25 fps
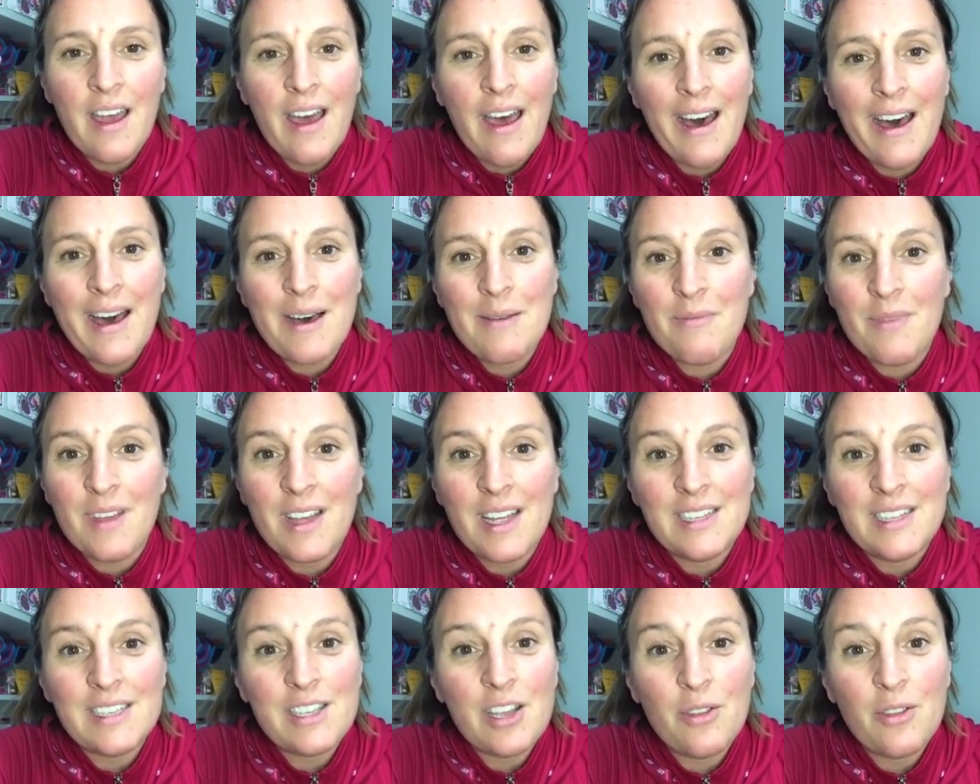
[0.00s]

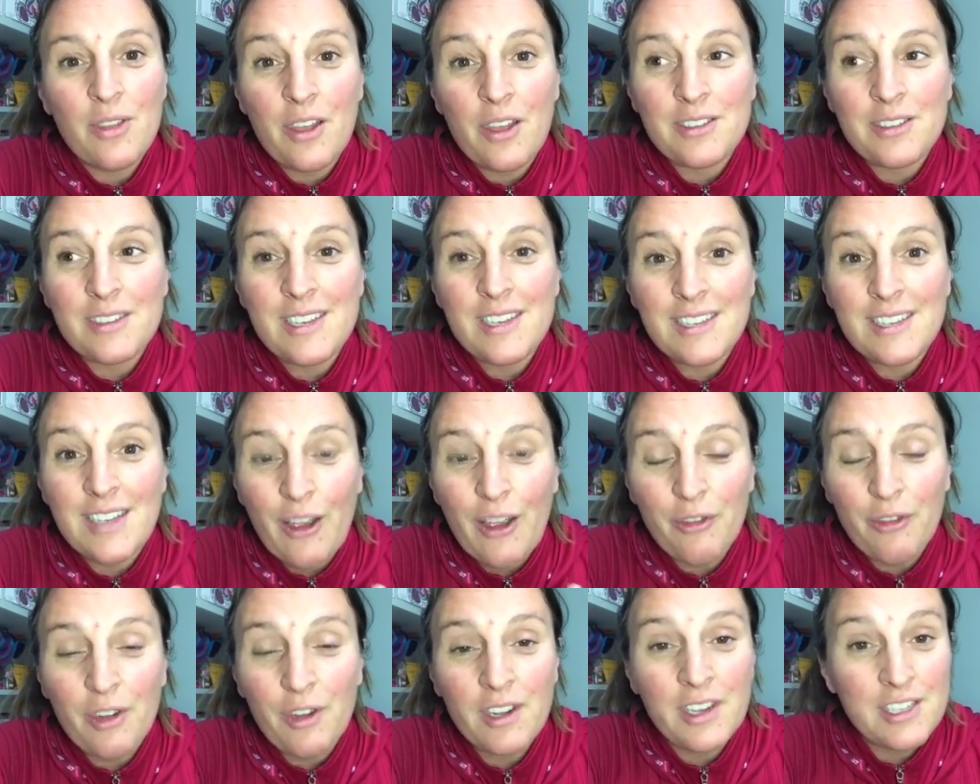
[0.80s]
And so there's
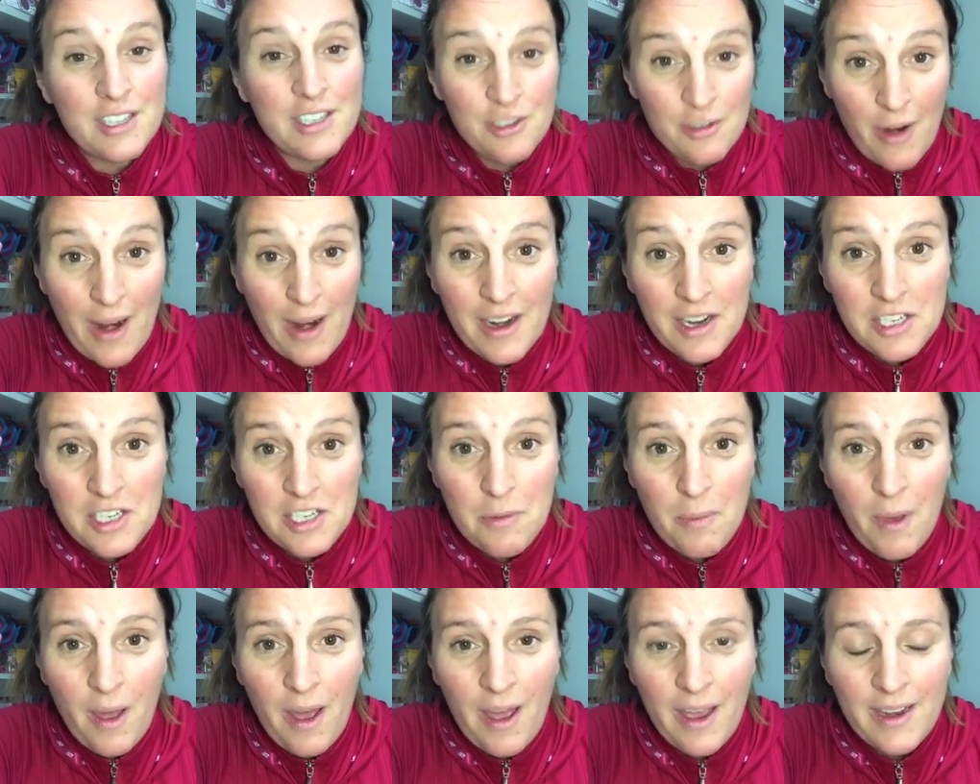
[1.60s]
definitely strategy
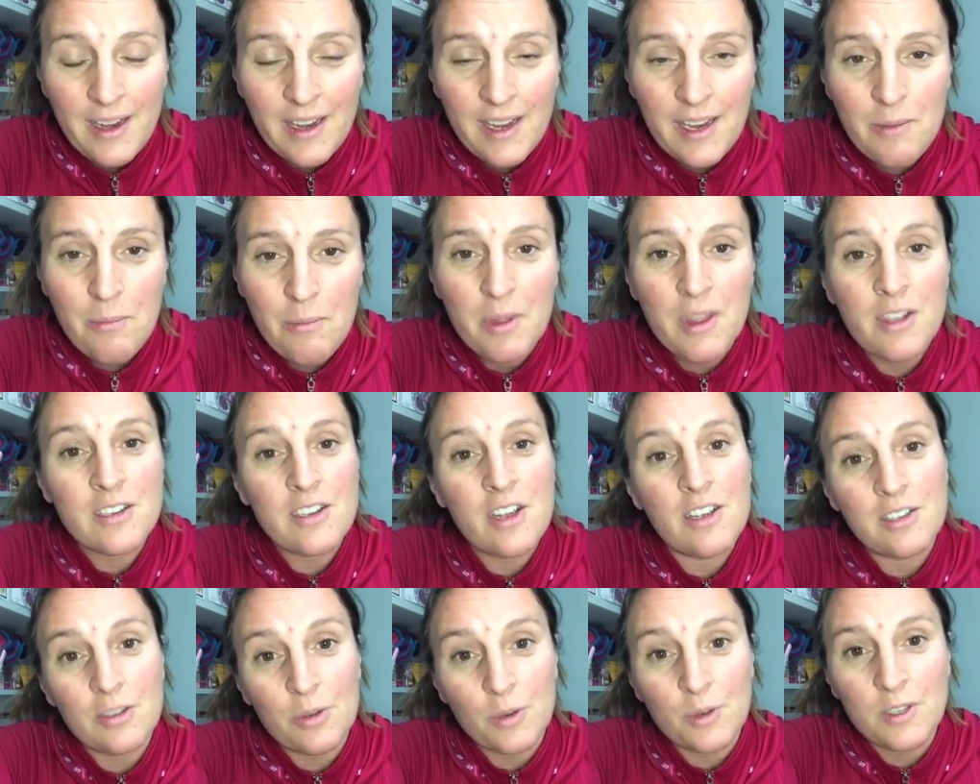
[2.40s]
behind it, but there's
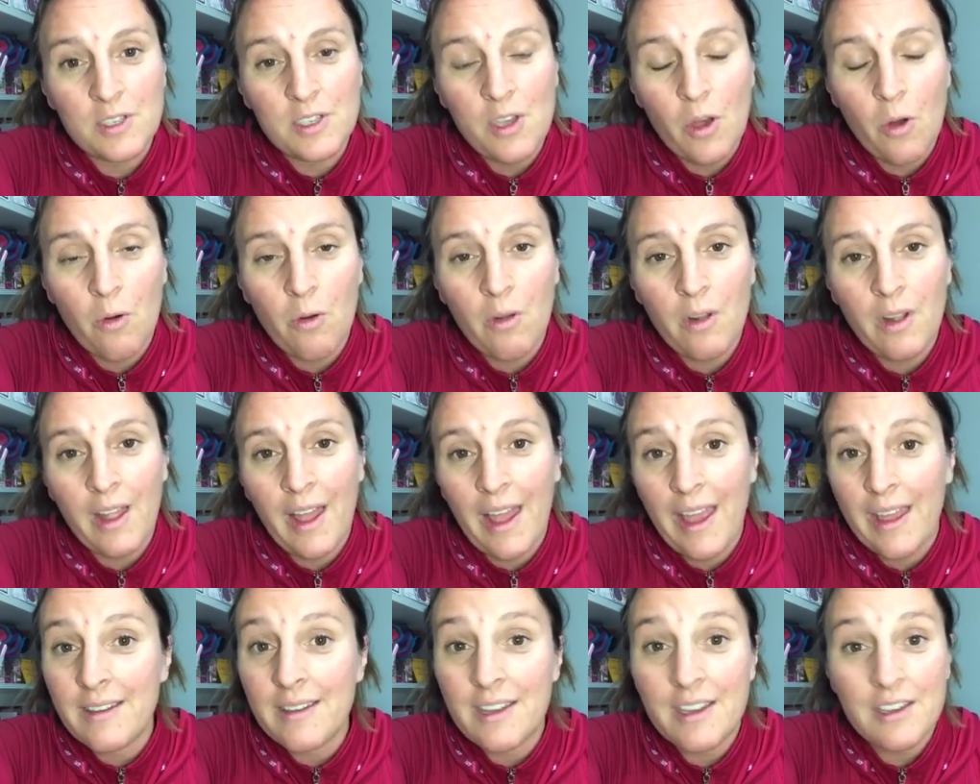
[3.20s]
also soul
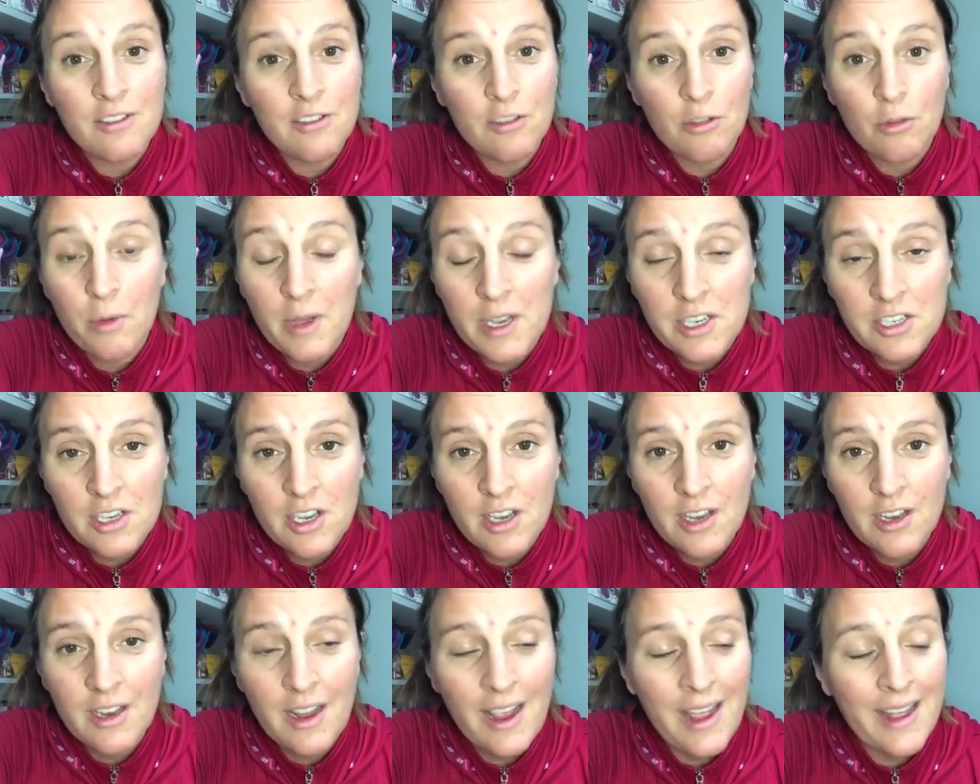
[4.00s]
and
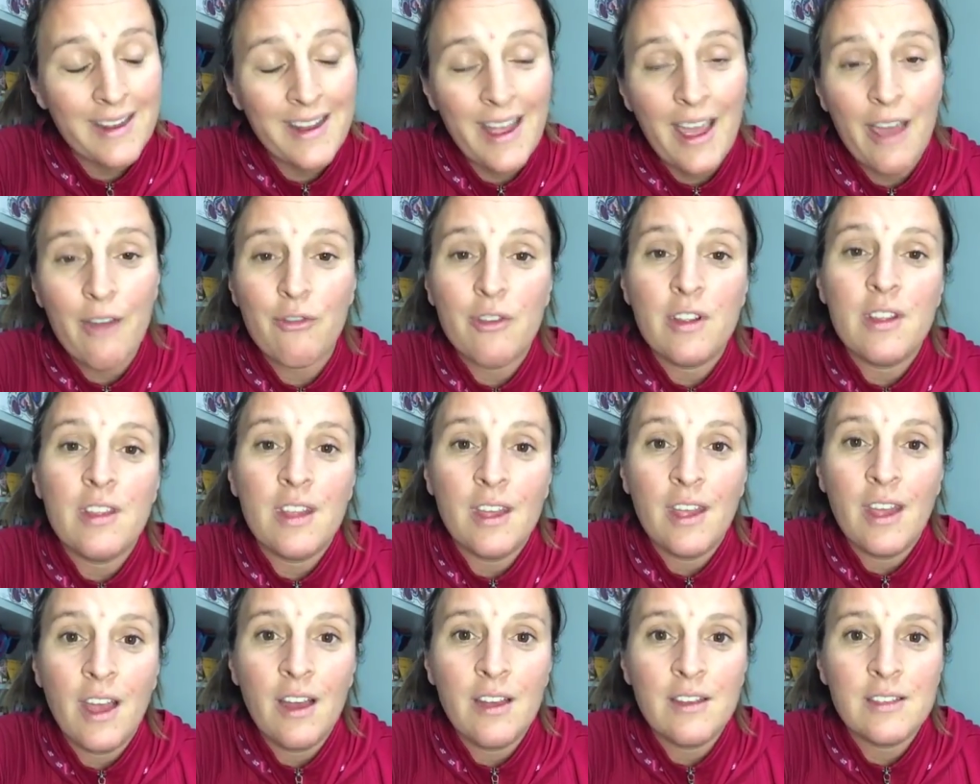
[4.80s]
intuition and
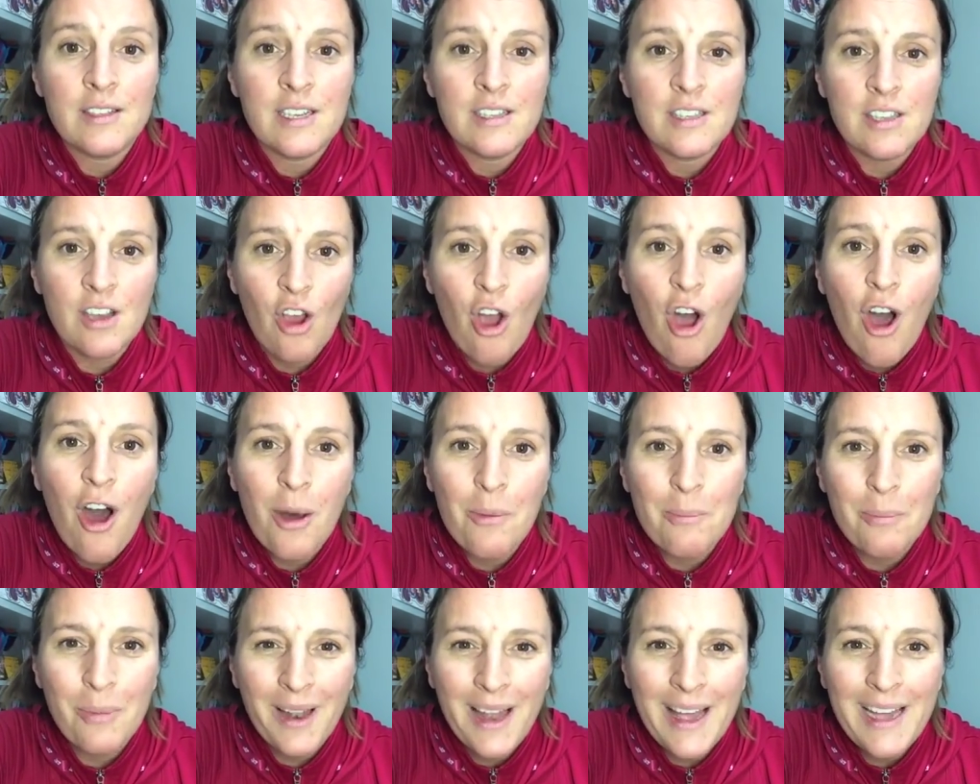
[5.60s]
everything else. It's a
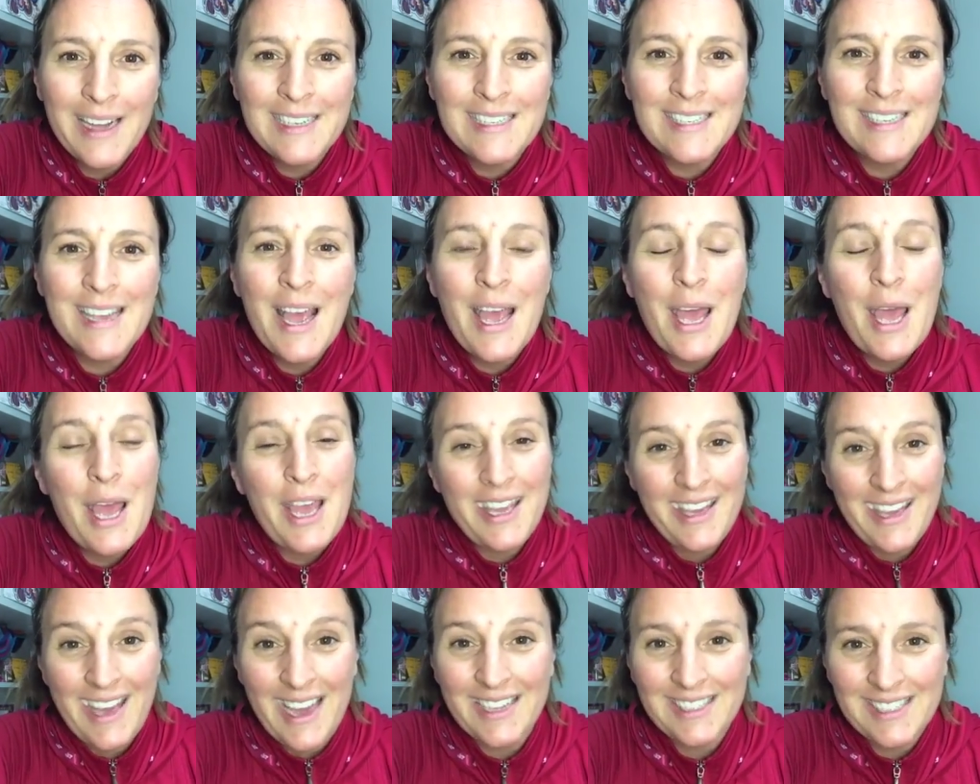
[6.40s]
complex
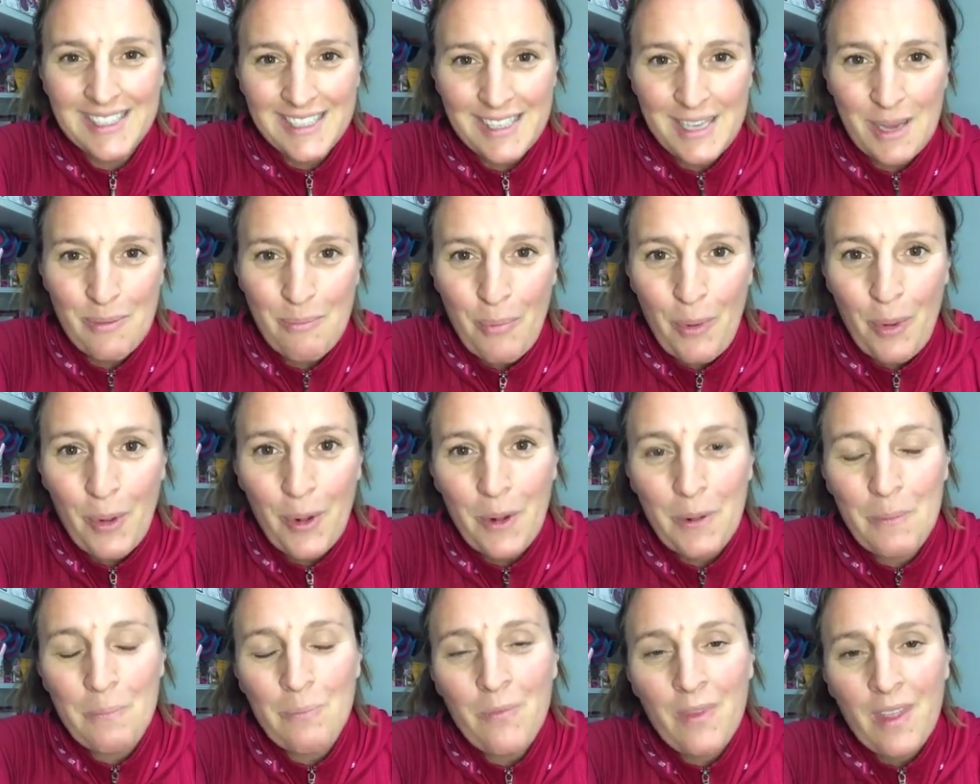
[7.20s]
yet
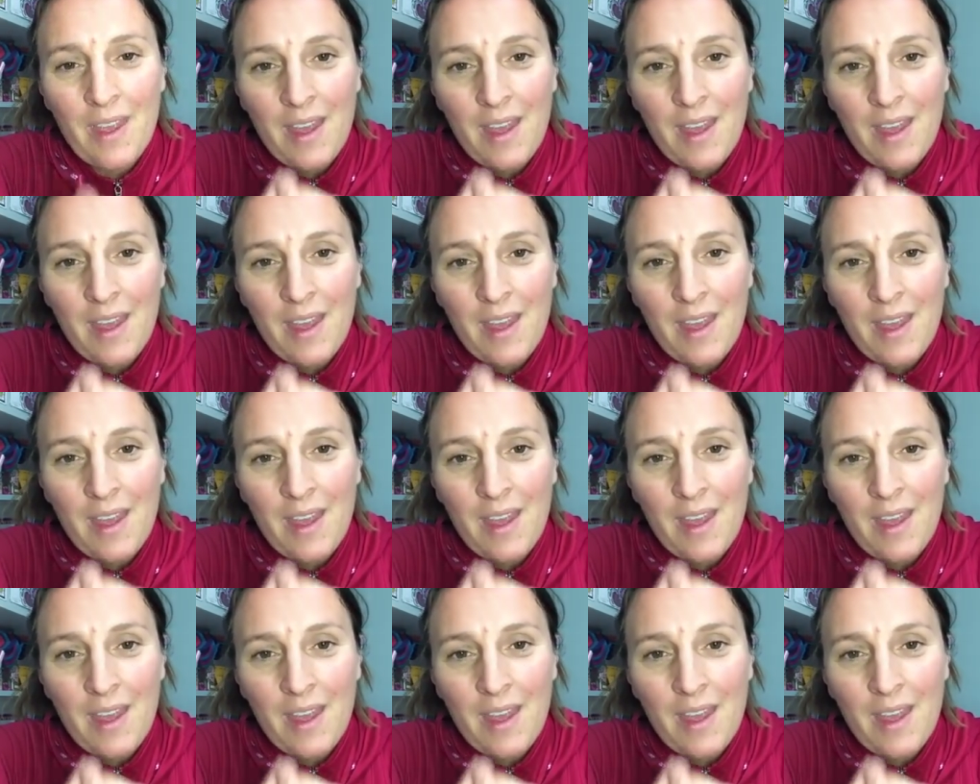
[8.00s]
simple